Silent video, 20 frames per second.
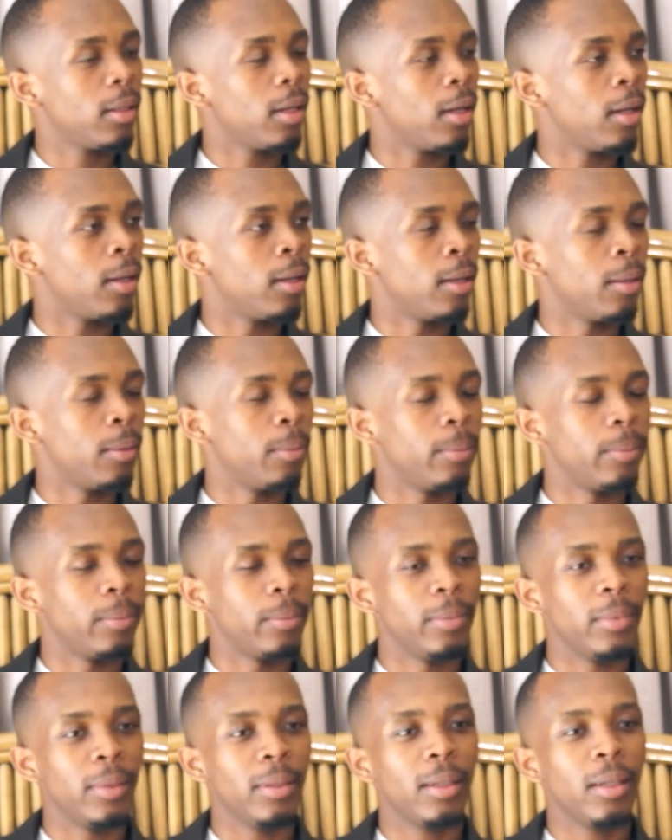
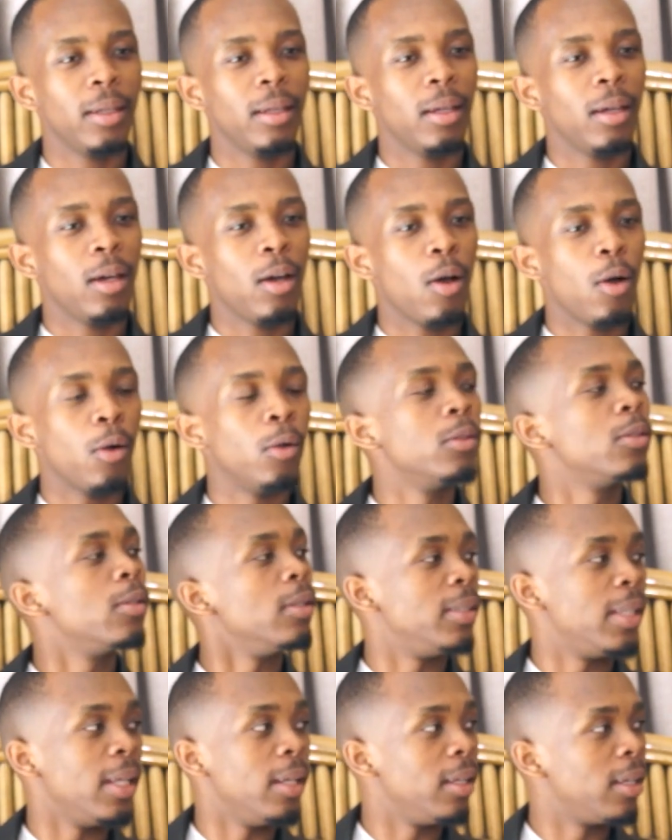also
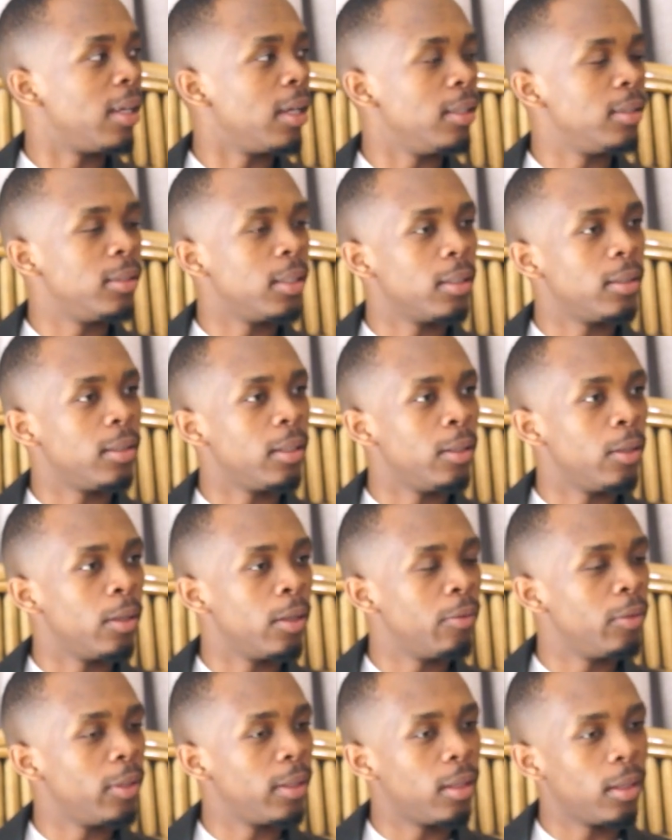dedicated in
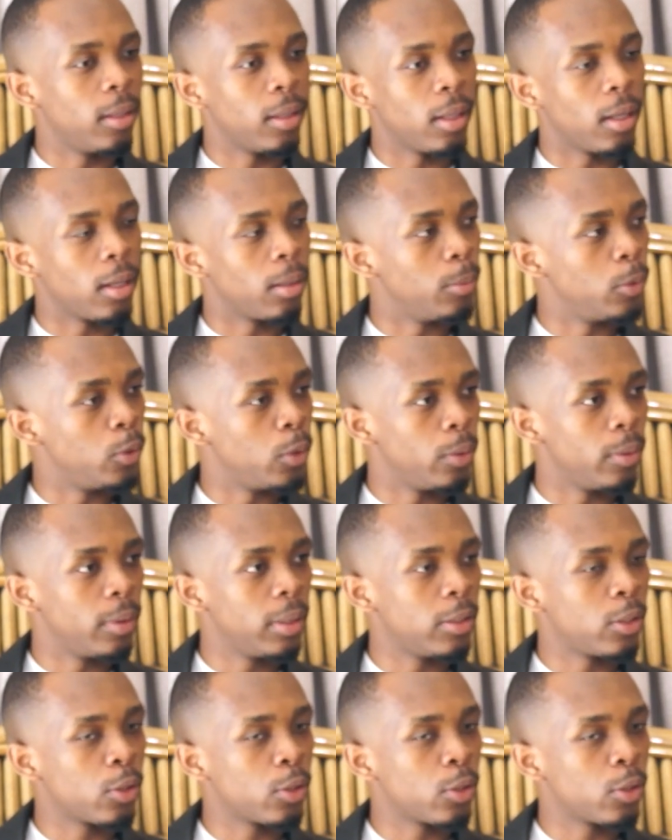everything that I'm doing.